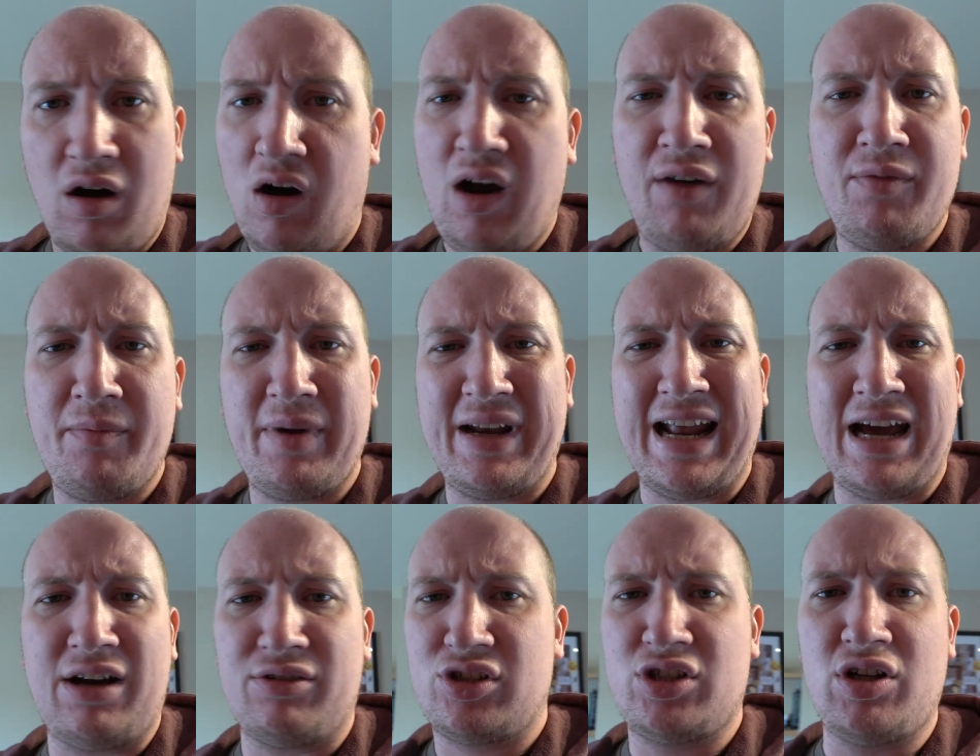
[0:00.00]
I haven't
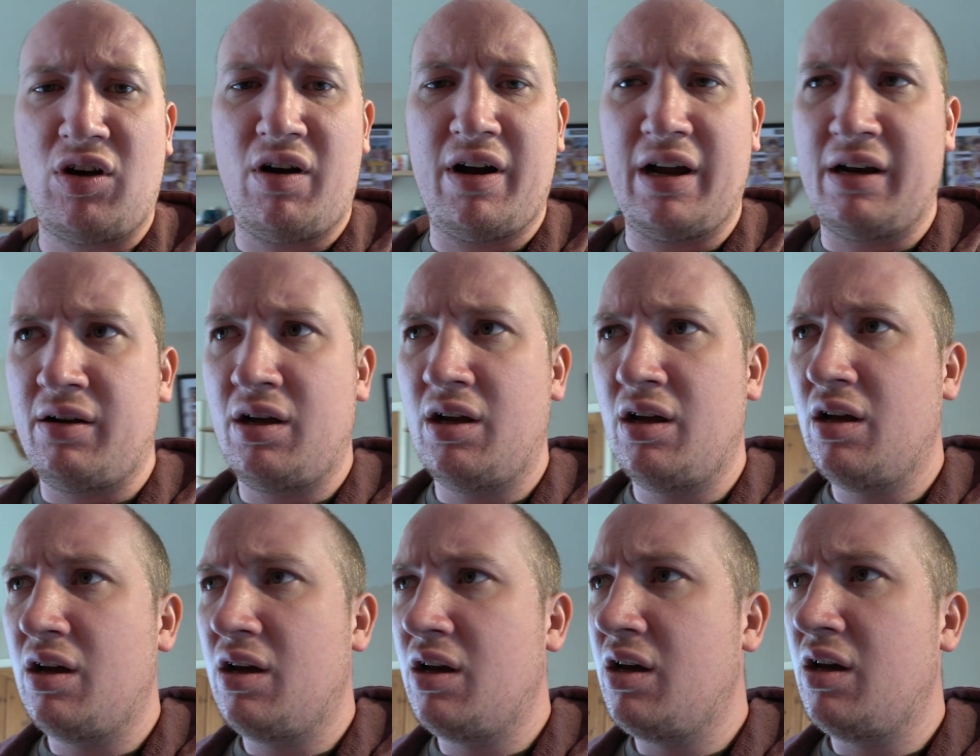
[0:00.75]
been outside
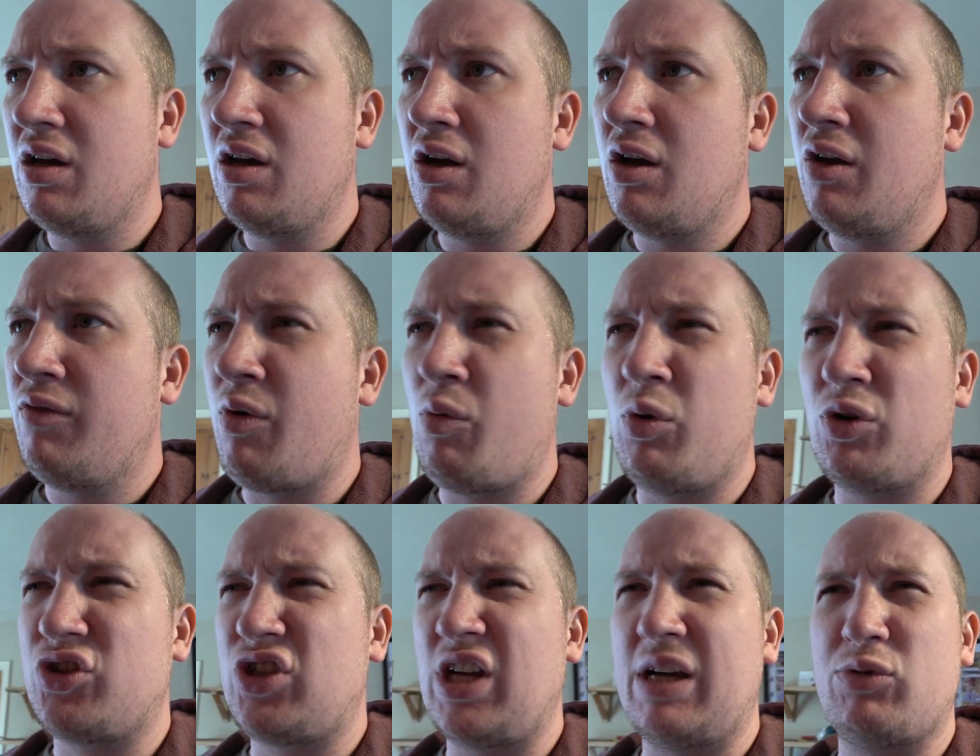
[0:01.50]
for
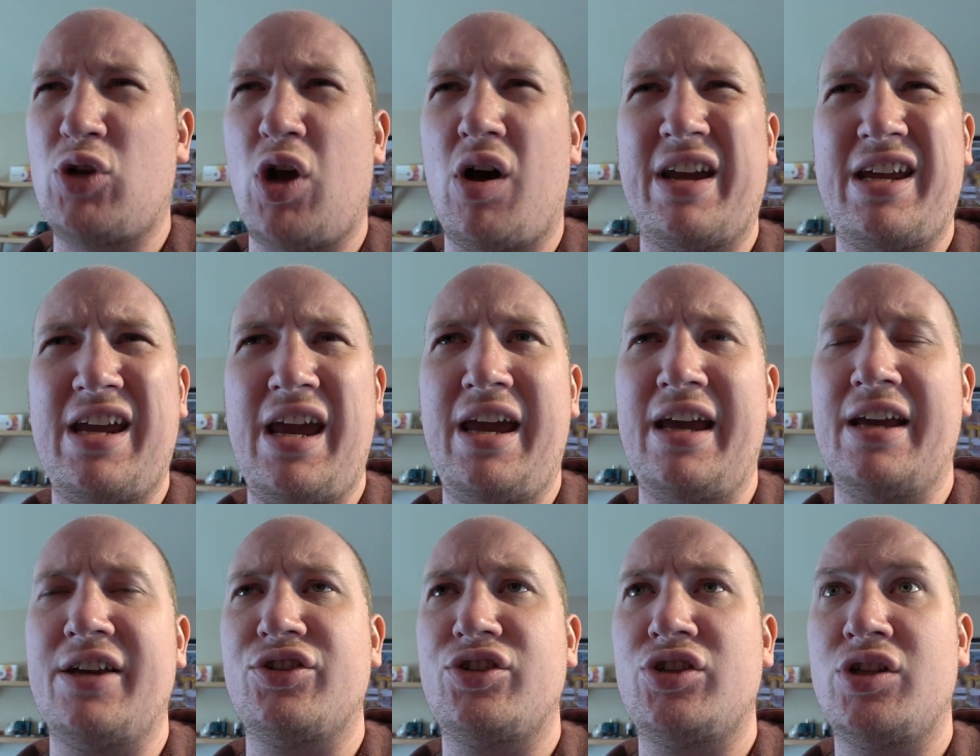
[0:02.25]
what seems like
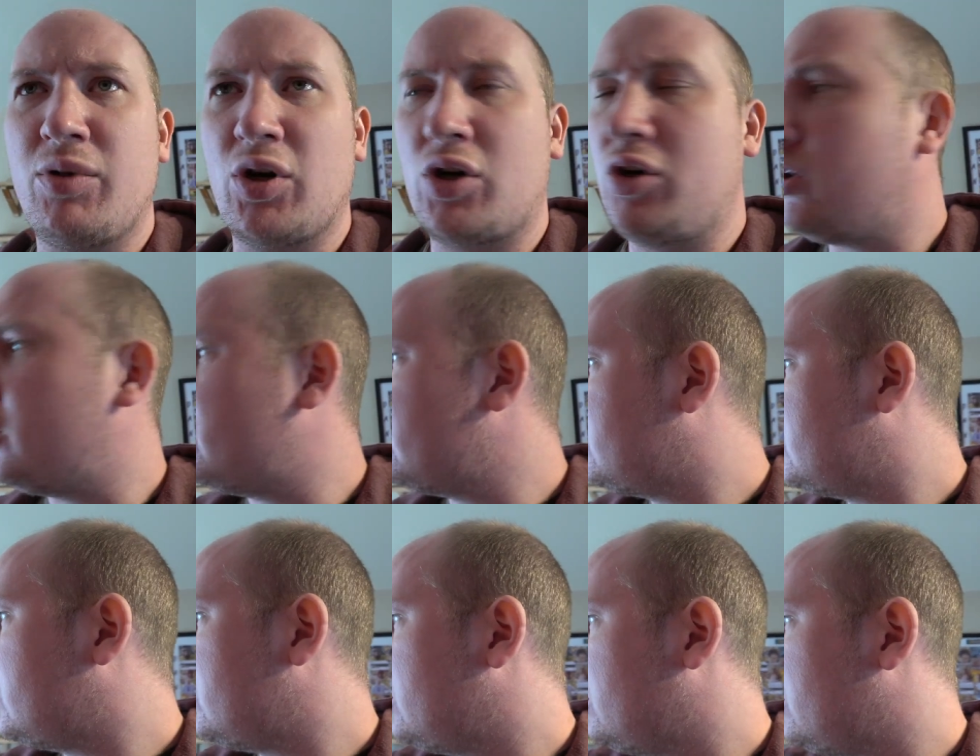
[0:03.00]
years
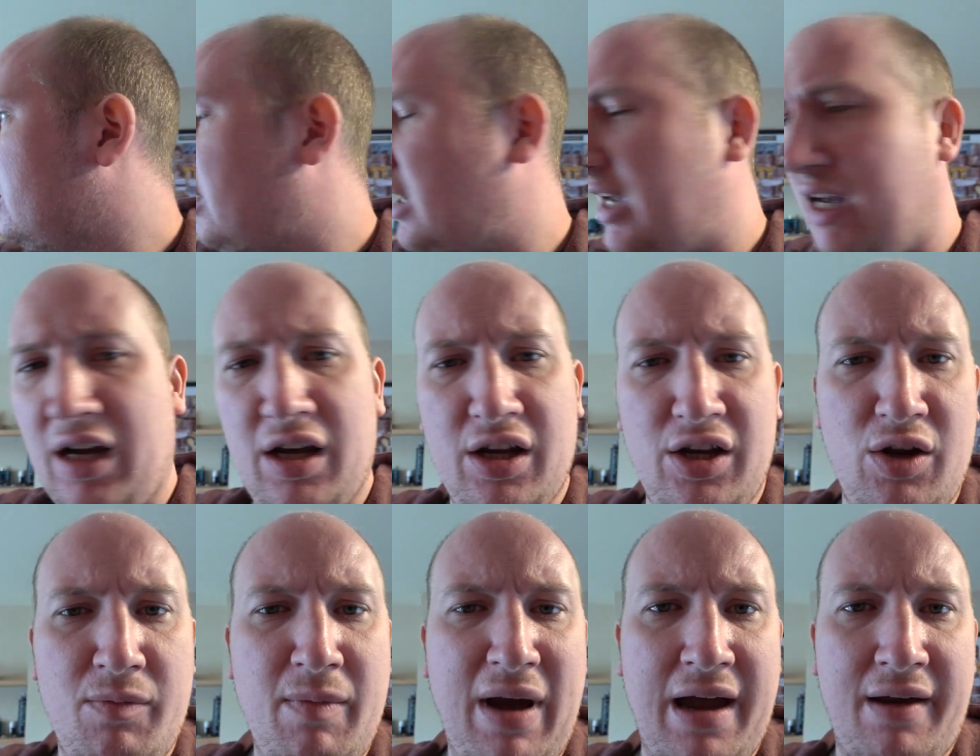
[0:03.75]
because uh,
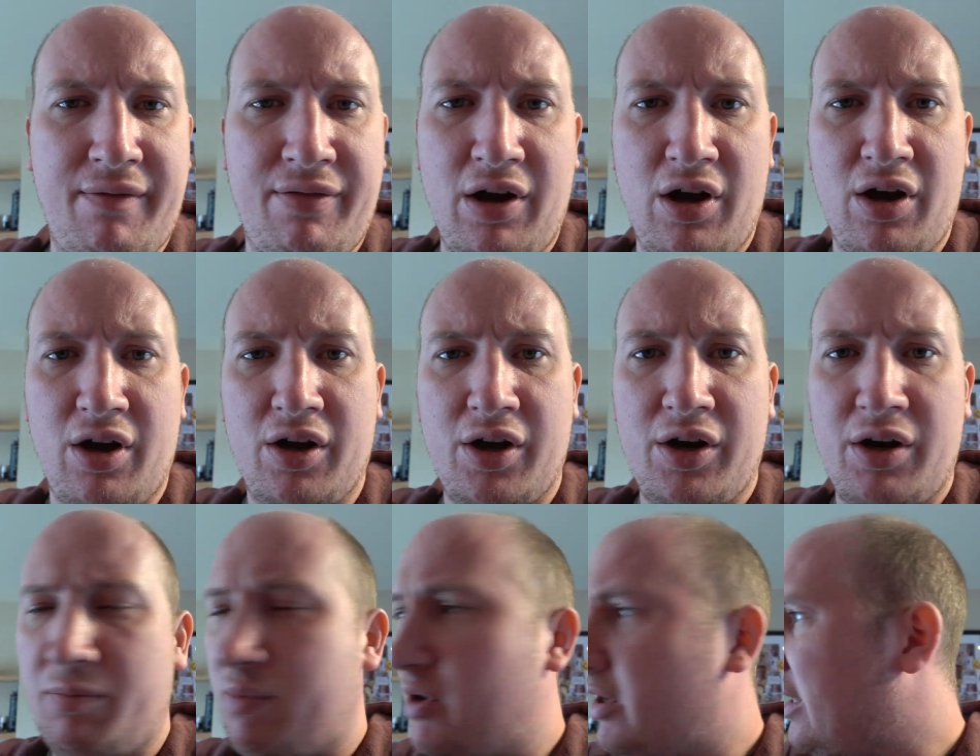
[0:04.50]
you may have
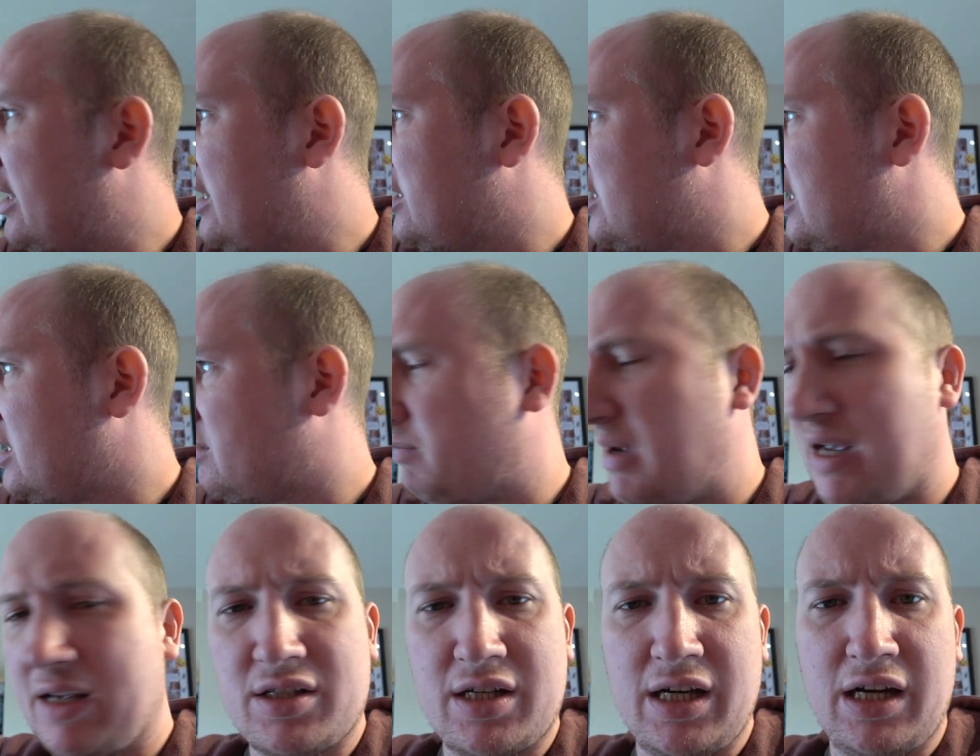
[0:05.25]
heard, but there's this
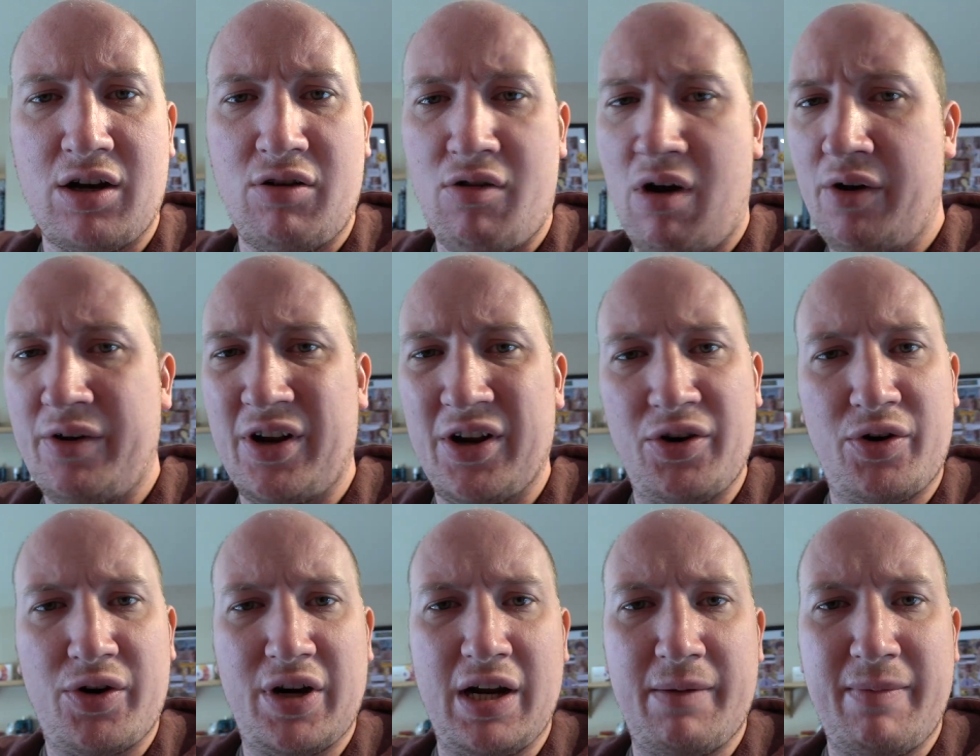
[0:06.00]
pesky corona
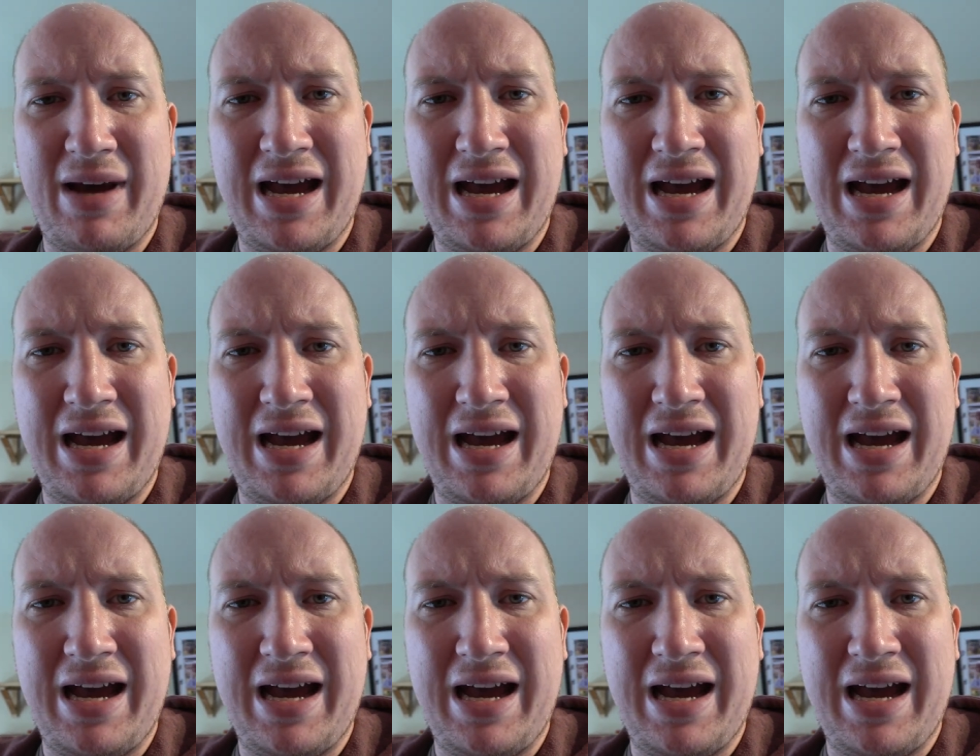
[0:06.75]
knocking